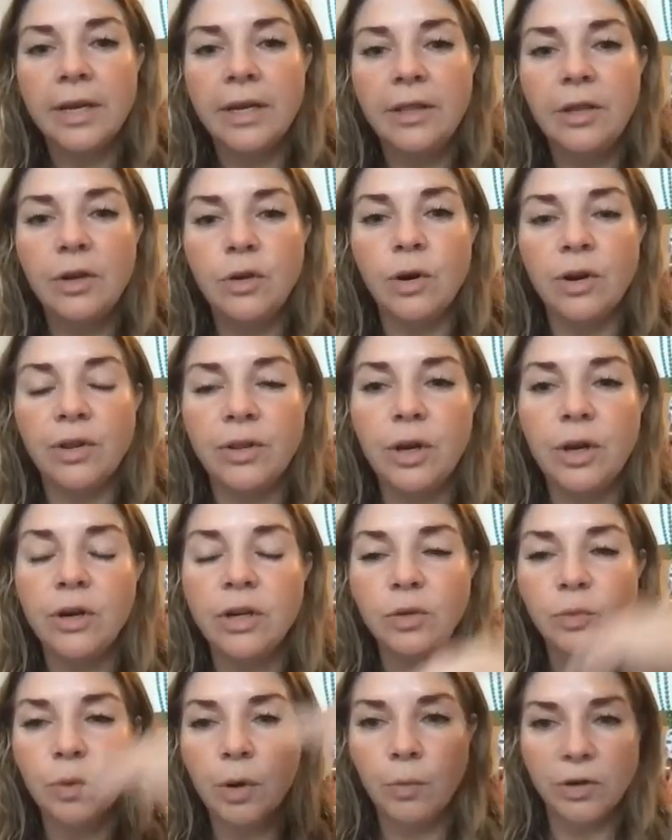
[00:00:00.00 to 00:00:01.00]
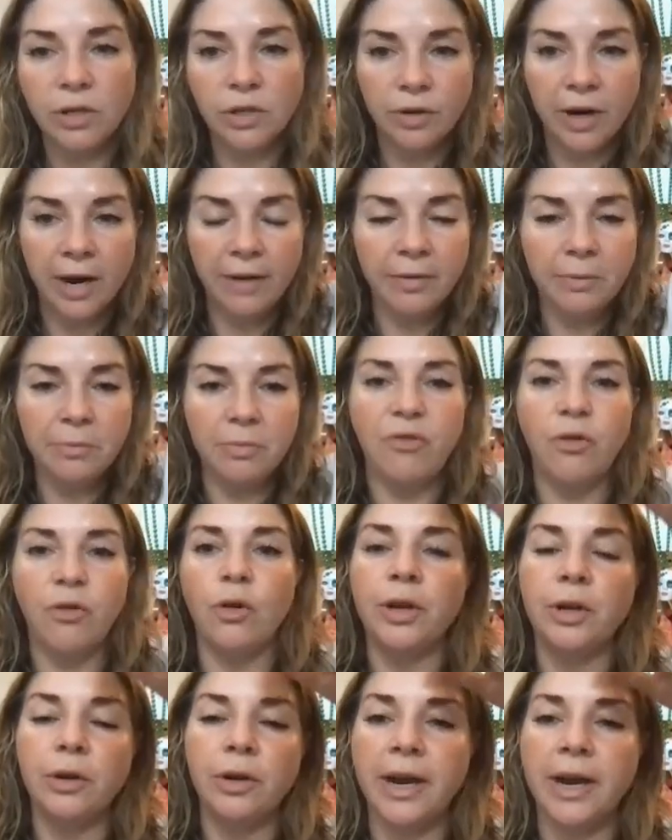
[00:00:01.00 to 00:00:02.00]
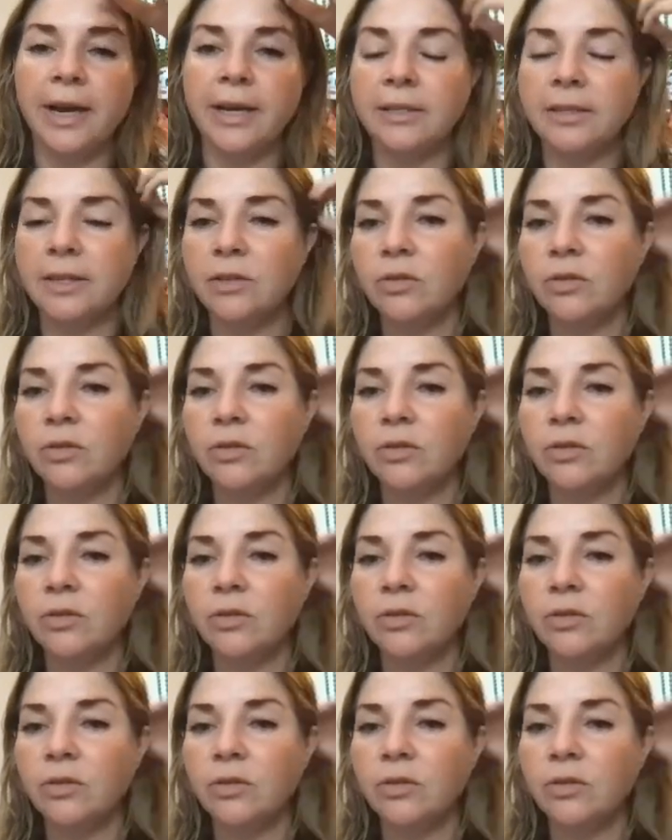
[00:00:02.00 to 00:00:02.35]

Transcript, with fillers: And the North Node is what we're striving for, you guys.